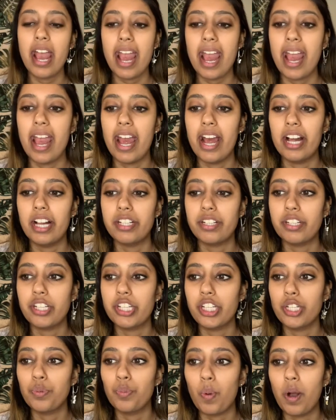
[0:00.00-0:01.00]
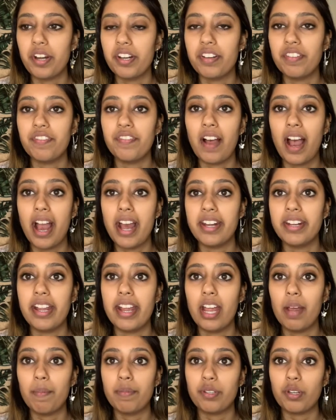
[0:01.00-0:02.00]
and you want to find
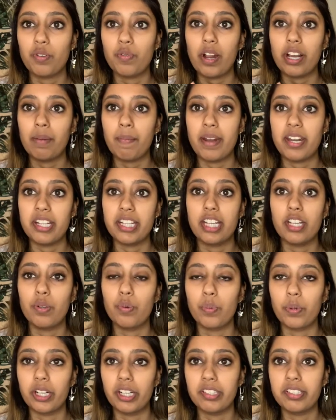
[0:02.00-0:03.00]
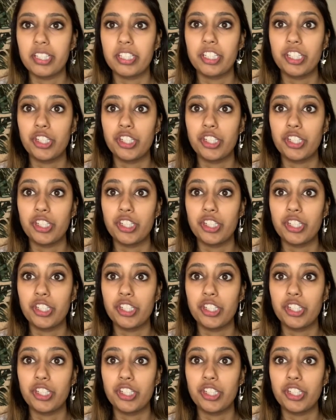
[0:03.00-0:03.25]
Amazon recommended keywords and,